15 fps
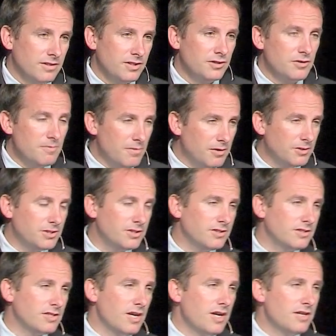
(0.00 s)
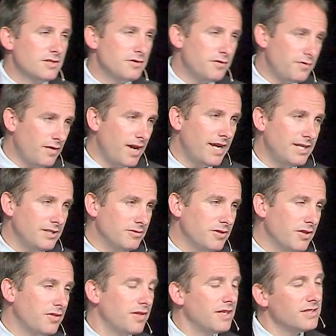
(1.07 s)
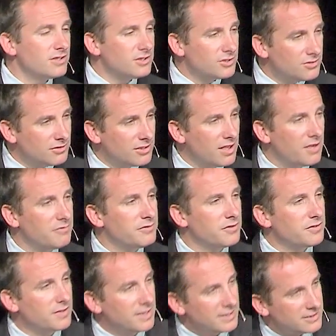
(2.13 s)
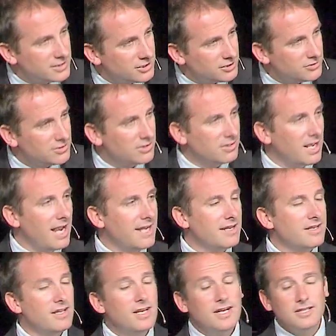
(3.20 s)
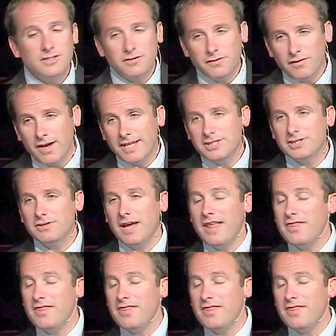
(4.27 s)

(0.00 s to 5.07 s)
Your emotions define you. The things that you love, the things that you delight in, define you.